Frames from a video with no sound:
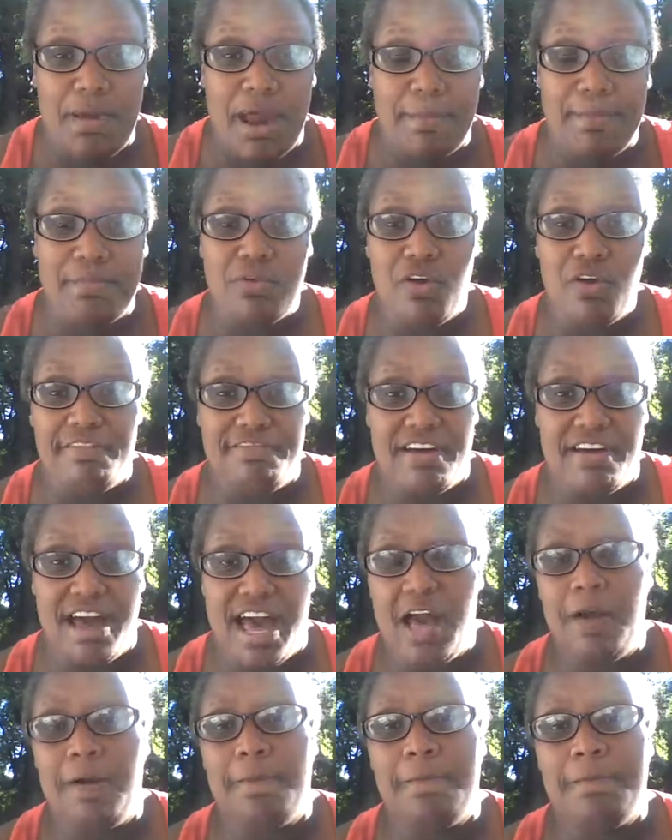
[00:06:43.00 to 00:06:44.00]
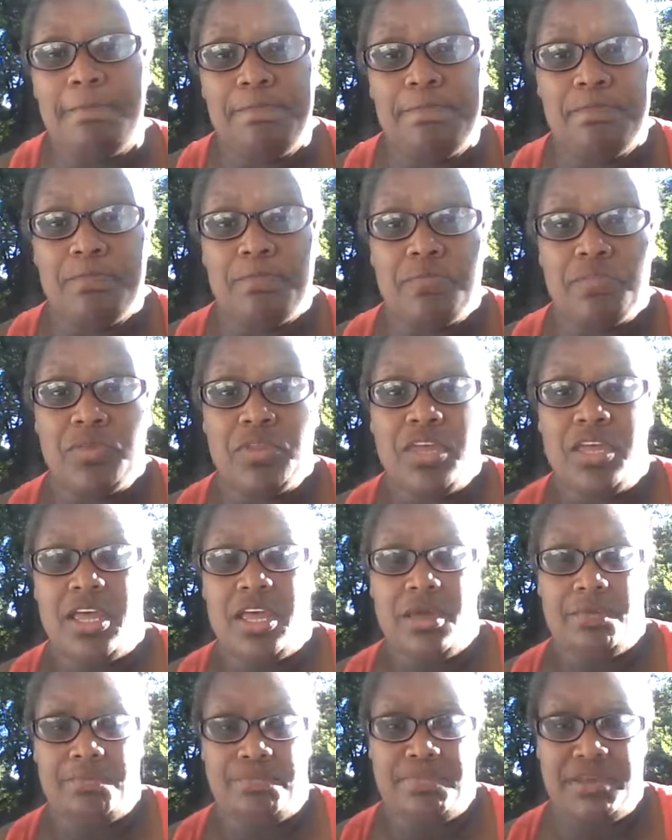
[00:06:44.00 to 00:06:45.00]
profile
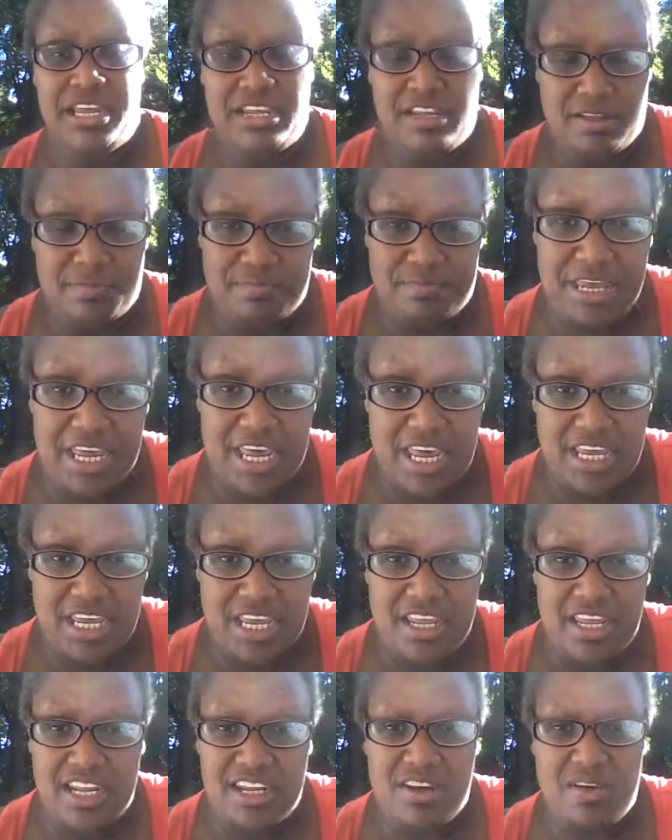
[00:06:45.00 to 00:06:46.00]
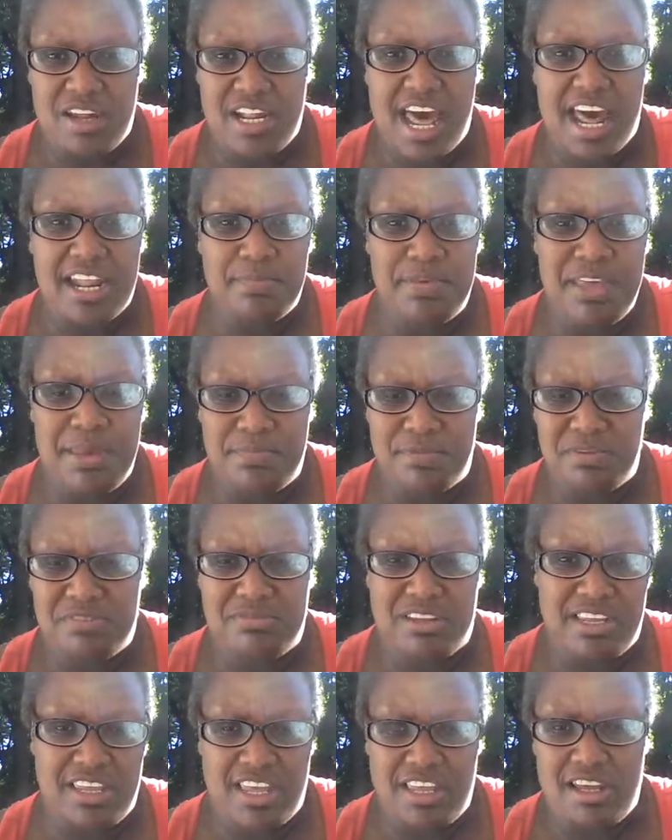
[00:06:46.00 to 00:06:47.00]
pic, pick, you know, a lot of people
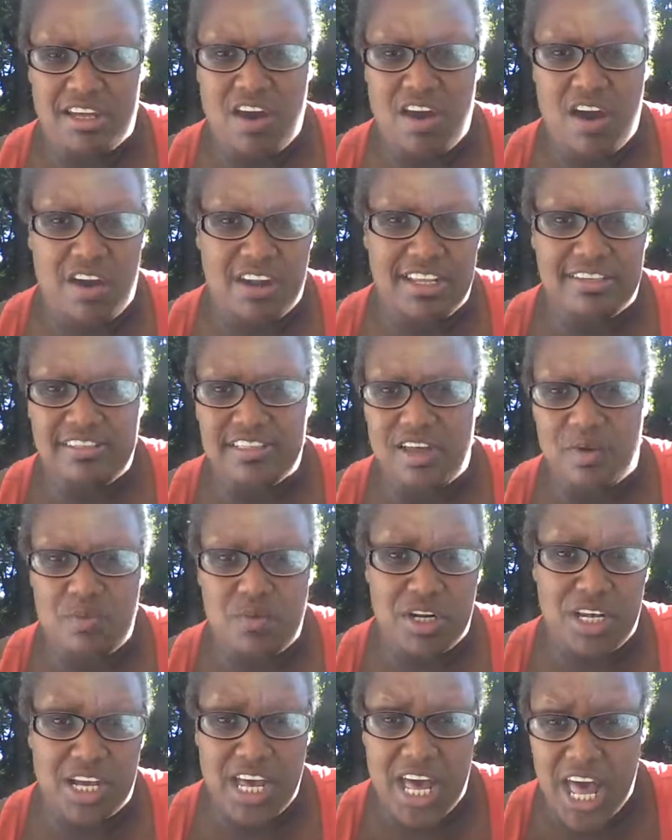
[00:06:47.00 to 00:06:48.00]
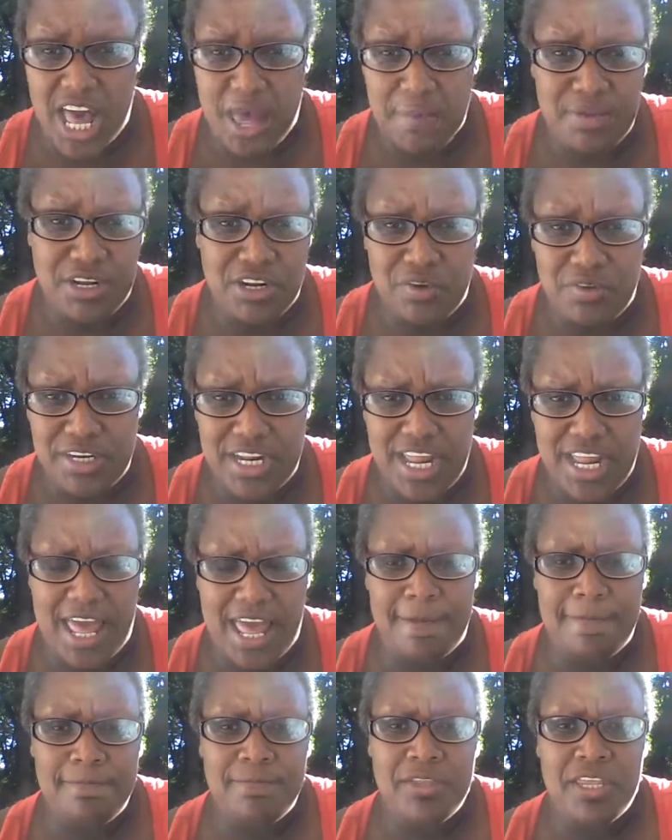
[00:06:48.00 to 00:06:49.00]
uh, call themselves want to comment on that.
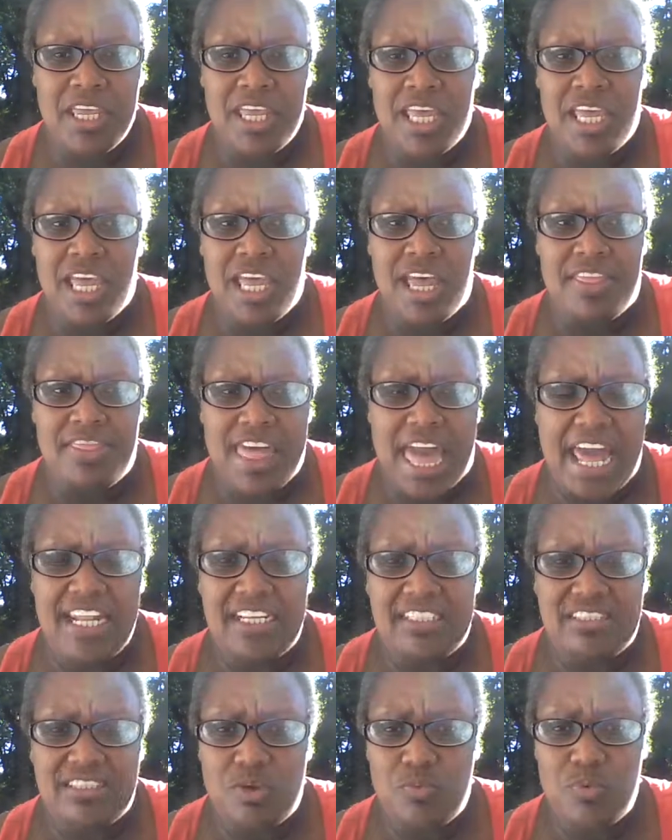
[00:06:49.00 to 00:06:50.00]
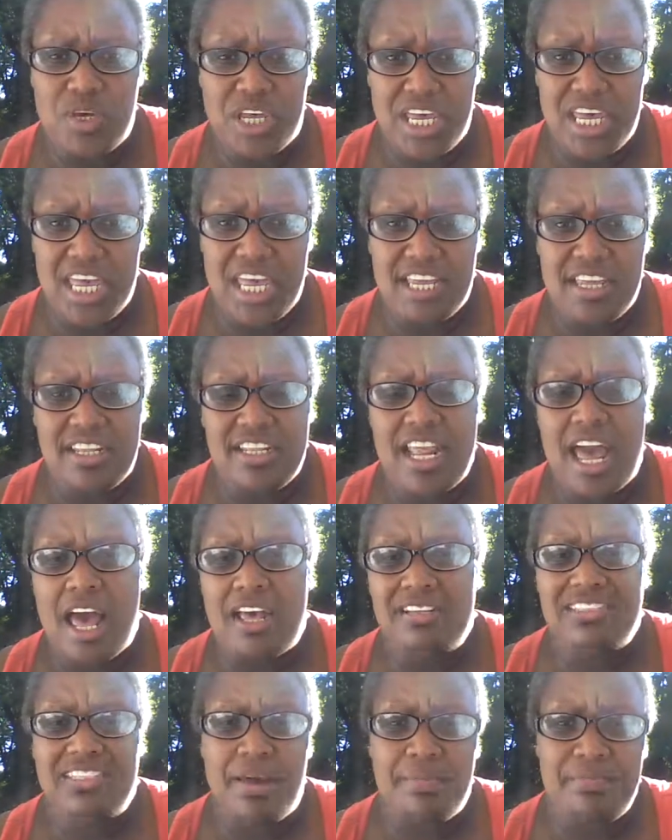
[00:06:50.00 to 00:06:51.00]
That is a wig. Now,
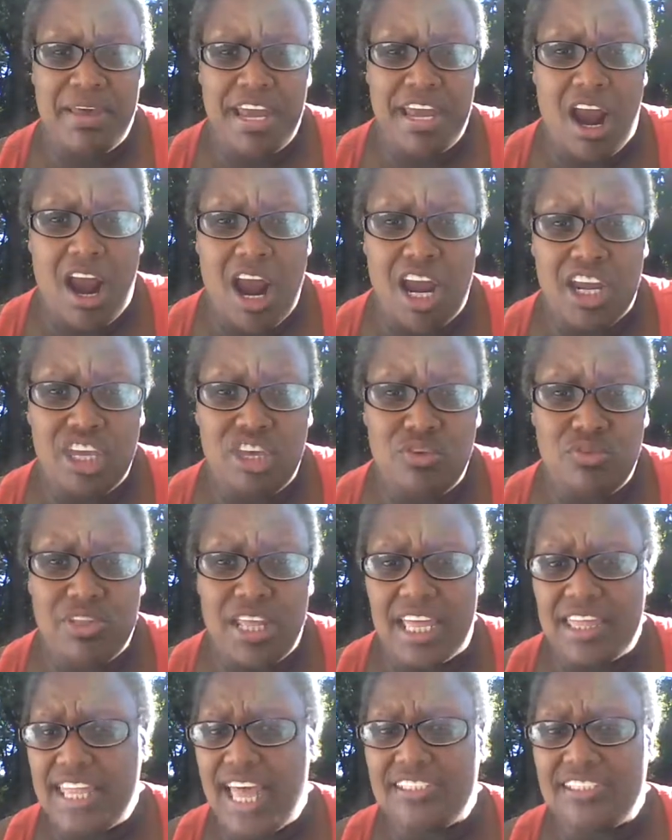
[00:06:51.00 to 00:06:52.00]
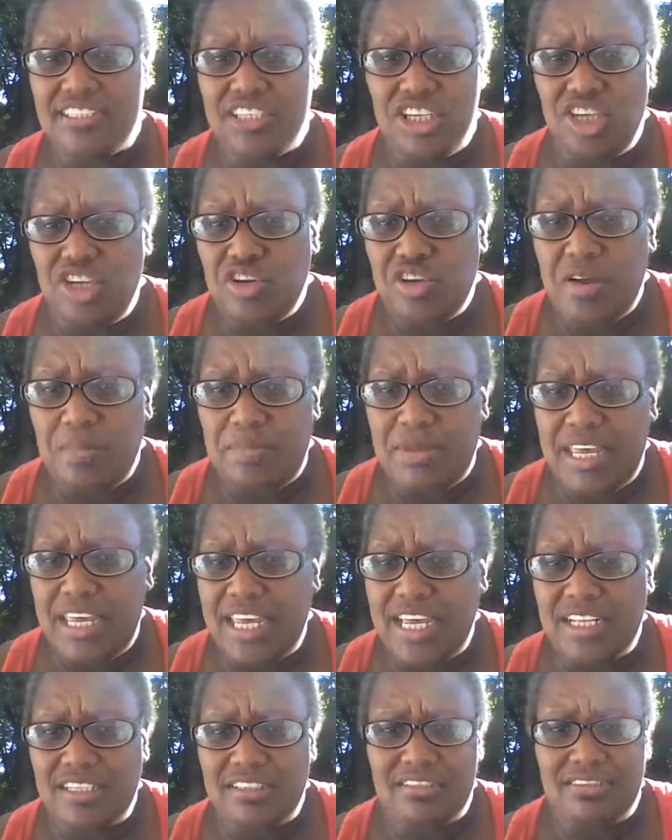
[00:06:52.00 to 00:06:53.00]
some may argue that that's a
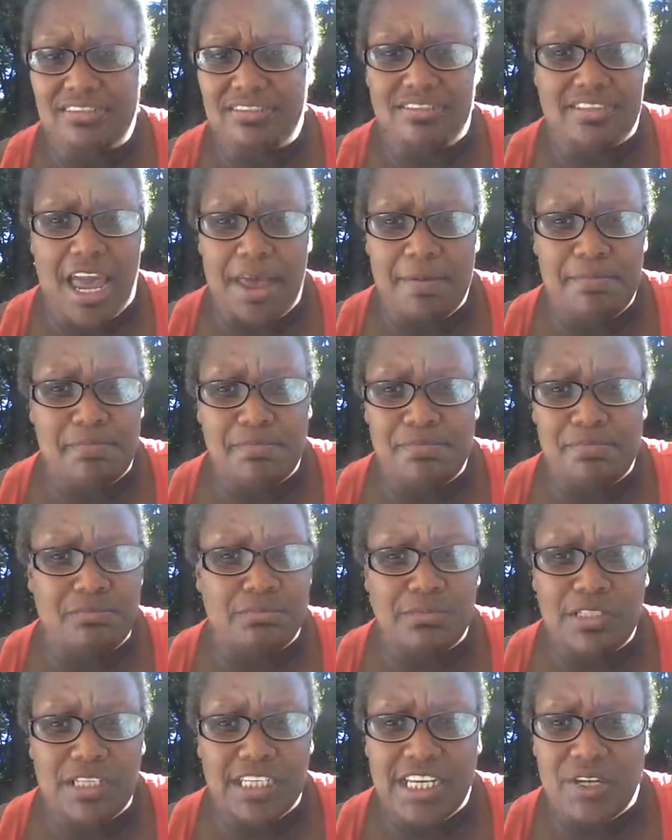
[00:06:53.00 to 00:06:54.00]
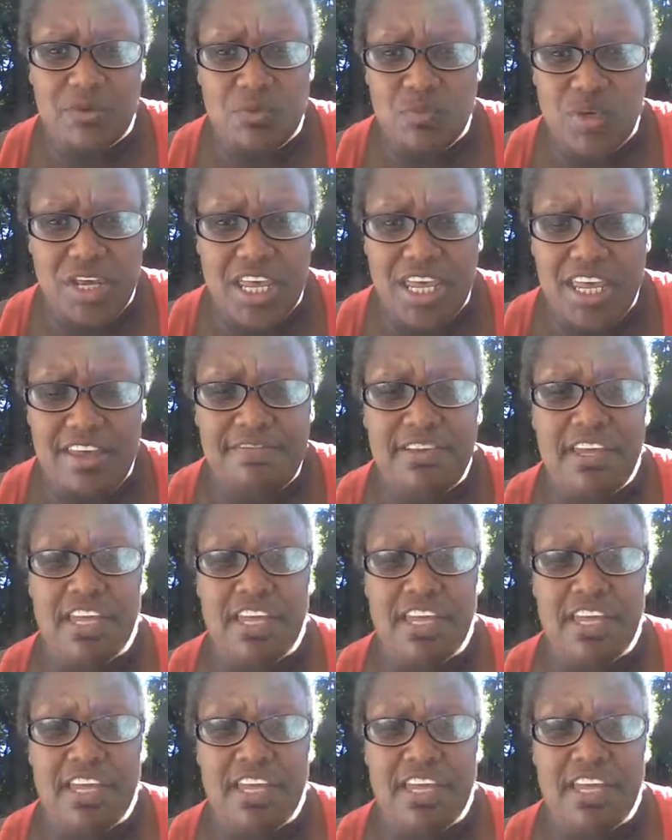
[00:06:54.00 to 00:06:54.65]
European type looking weave.